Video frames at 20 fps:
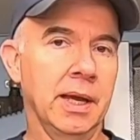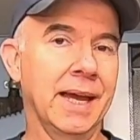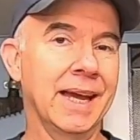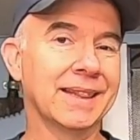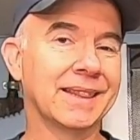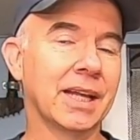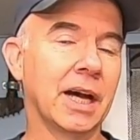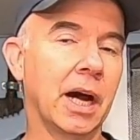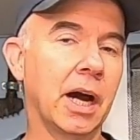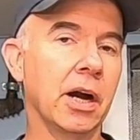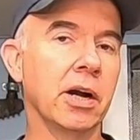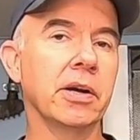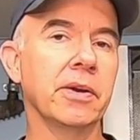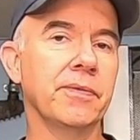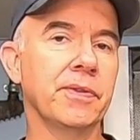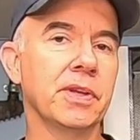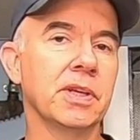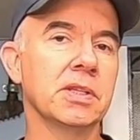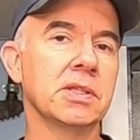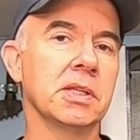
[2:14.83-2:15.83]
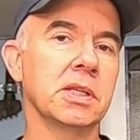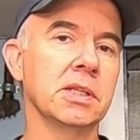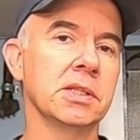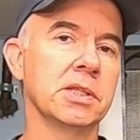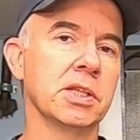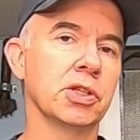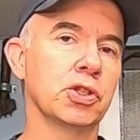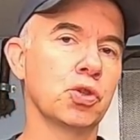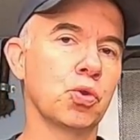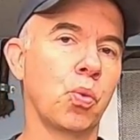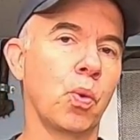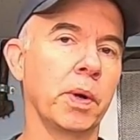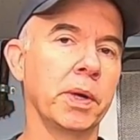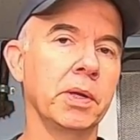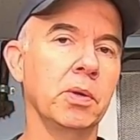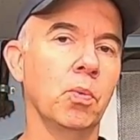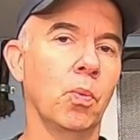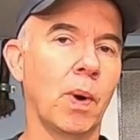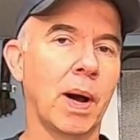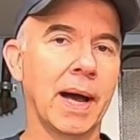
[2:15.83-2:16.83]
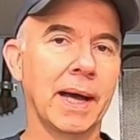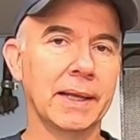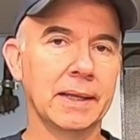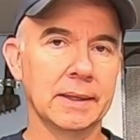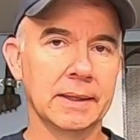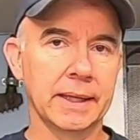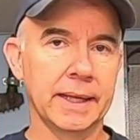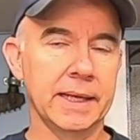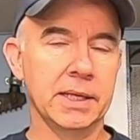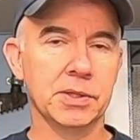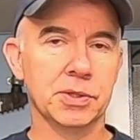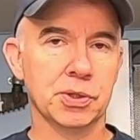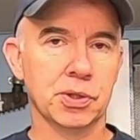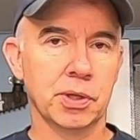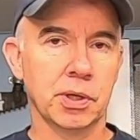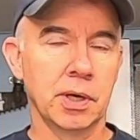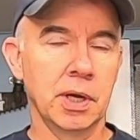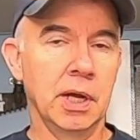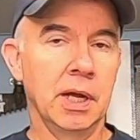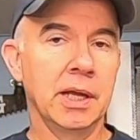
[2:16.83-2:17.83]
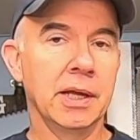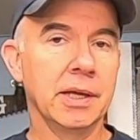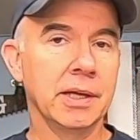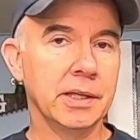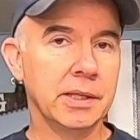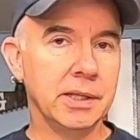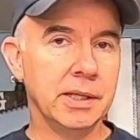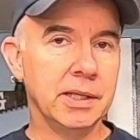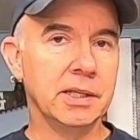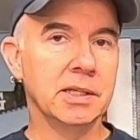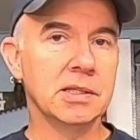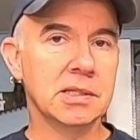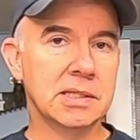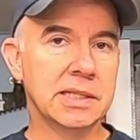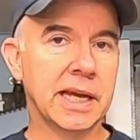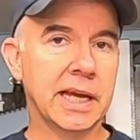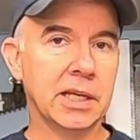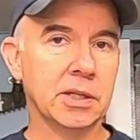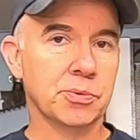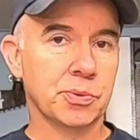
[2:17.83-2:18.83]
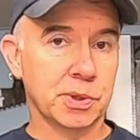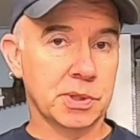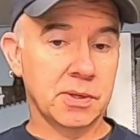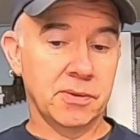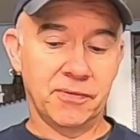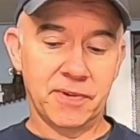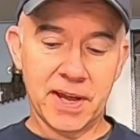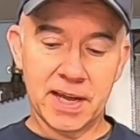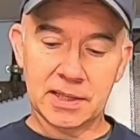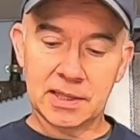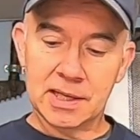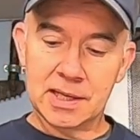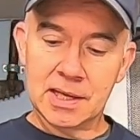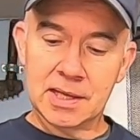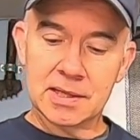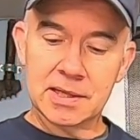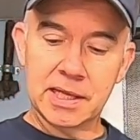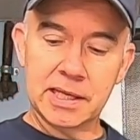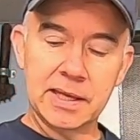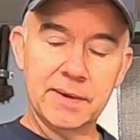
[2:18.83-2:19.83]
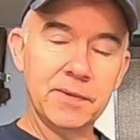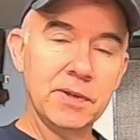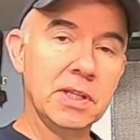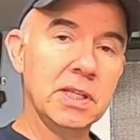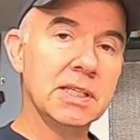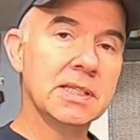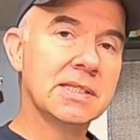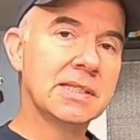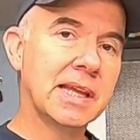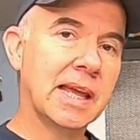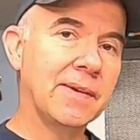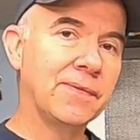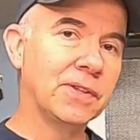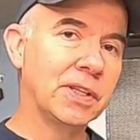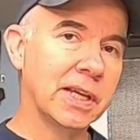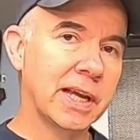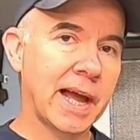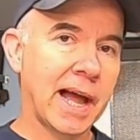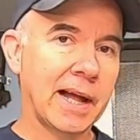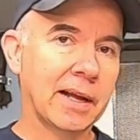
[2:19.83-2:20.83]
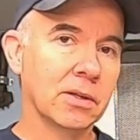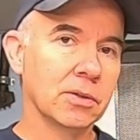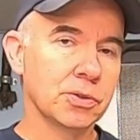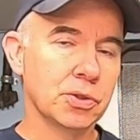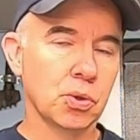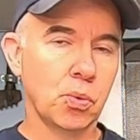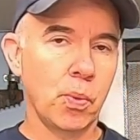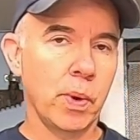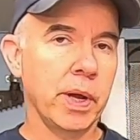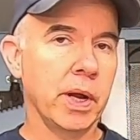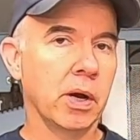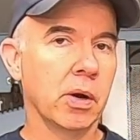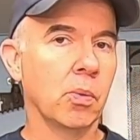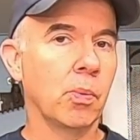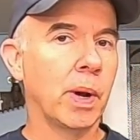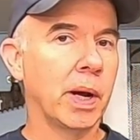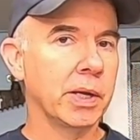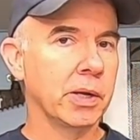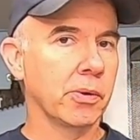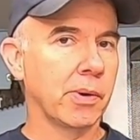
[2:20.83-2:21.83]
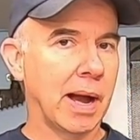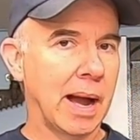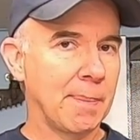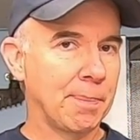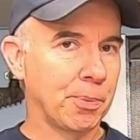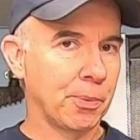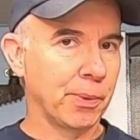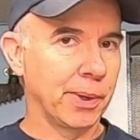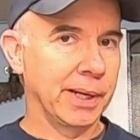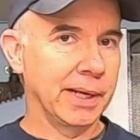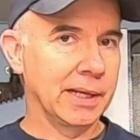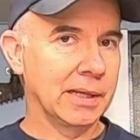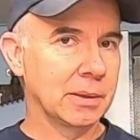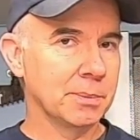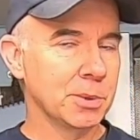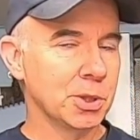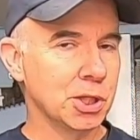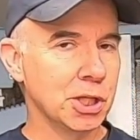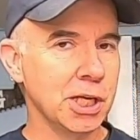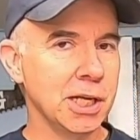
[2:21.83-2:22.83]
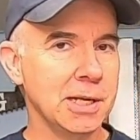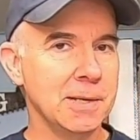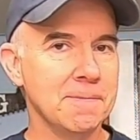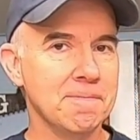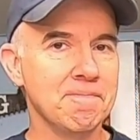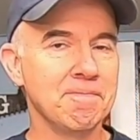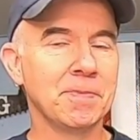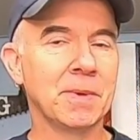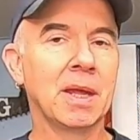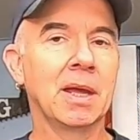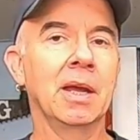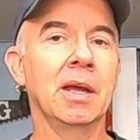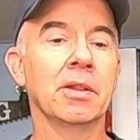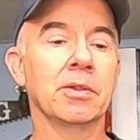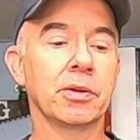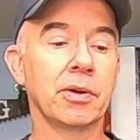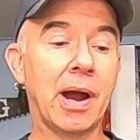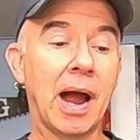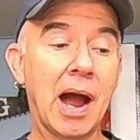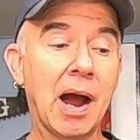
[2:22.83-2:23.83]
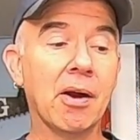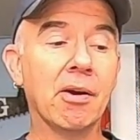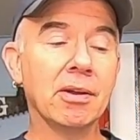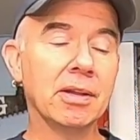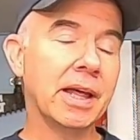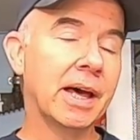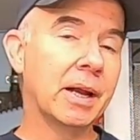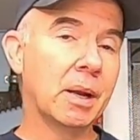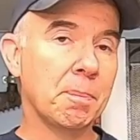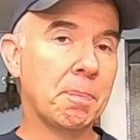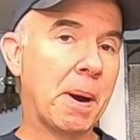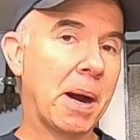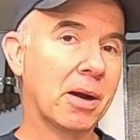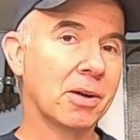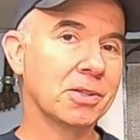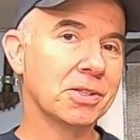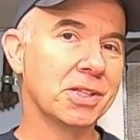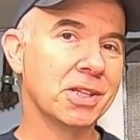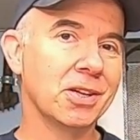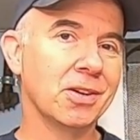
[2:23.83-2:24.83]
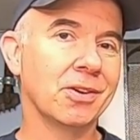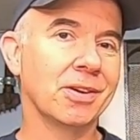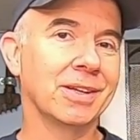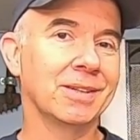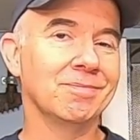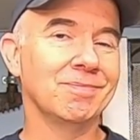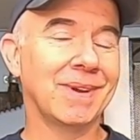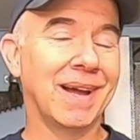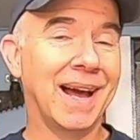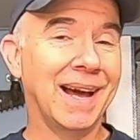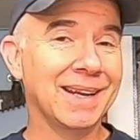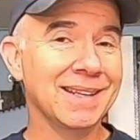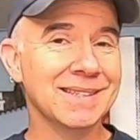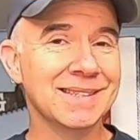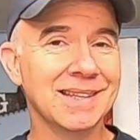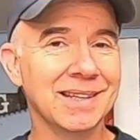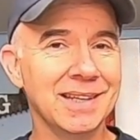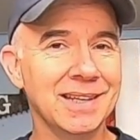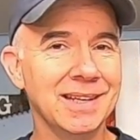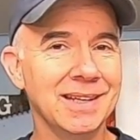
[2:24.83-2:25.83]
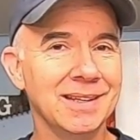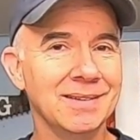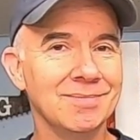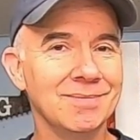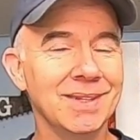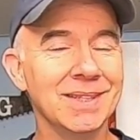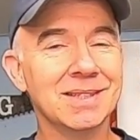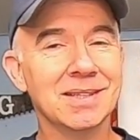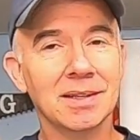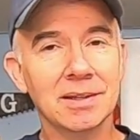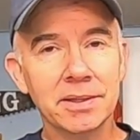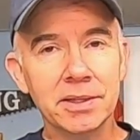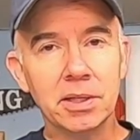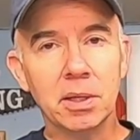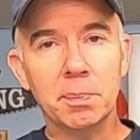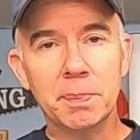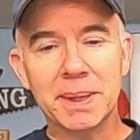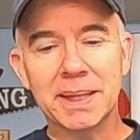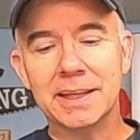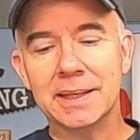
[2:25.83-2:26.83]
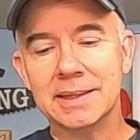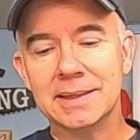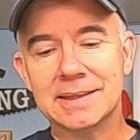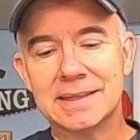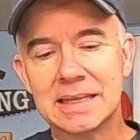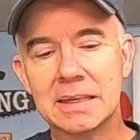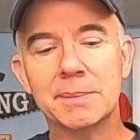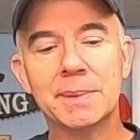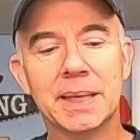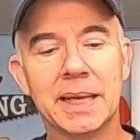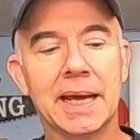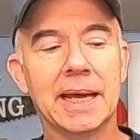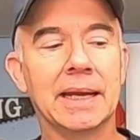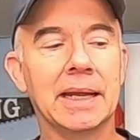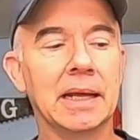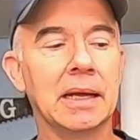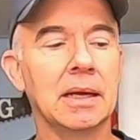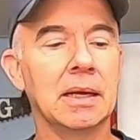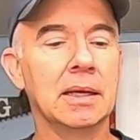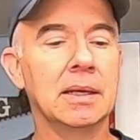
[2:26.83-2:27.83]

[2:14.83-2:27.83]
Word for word: At the heart of this is this 20 watt laser. It is dangerous. In fact, they give you these safety goggles to wear while you're operating the machine. There are a lot of parts here, and honestly, it's a little bit intimidating,